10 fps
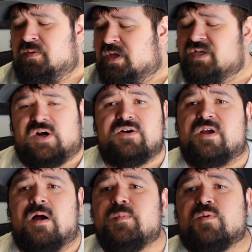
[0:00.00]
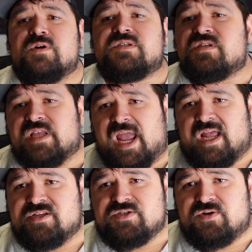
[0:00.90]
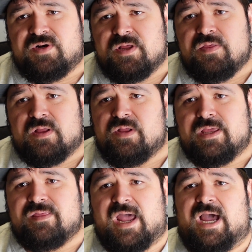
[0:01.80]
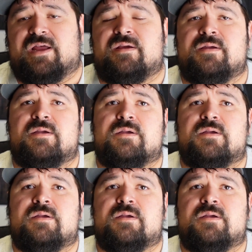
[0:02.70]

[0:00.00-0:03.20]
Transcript: These aren't coming with stands or anything like that.